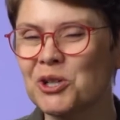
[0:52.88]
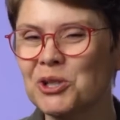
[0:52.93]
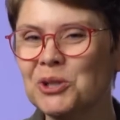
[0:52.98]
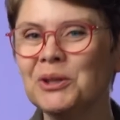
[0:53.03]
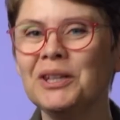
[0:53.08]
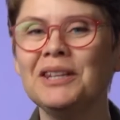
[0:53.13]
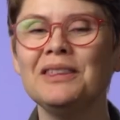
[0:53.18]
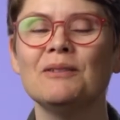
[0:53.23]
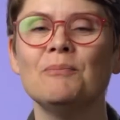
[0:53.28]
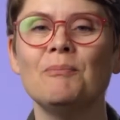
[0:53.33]

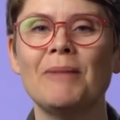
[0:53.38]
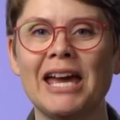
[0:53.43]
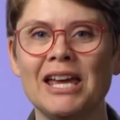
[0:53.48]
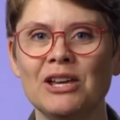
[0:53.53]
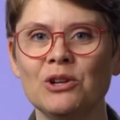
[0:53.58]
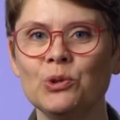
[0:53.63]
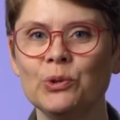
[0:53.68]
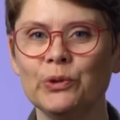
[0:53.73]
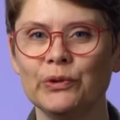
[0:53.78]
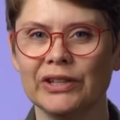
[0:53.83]
only the
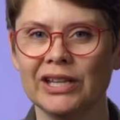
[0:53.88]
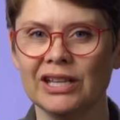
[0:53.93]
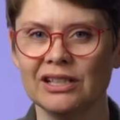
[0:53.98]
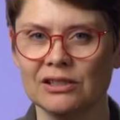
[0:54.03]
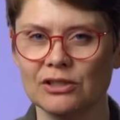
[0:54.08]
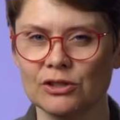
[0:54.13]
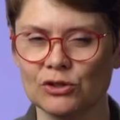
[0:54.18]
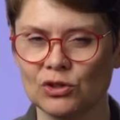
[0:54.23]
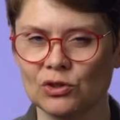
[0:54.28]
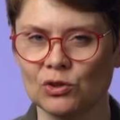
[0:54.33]
male
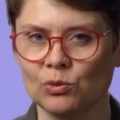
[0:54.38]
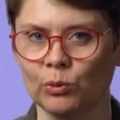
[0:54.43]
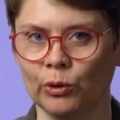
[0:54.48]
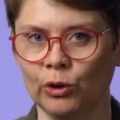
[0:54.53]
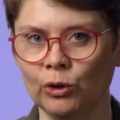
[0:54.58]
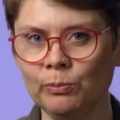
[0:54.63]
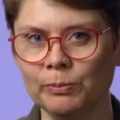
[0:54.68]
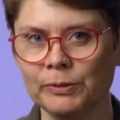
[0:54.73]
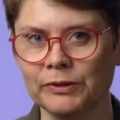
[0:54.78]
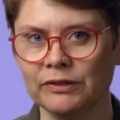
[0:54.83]
that
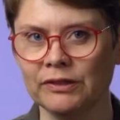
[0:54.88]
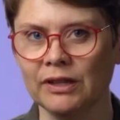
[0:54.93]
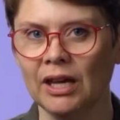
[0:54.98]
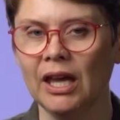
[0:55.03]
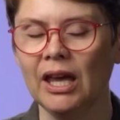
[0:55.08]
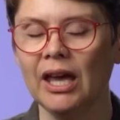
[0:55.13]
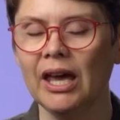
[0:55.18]
swoops.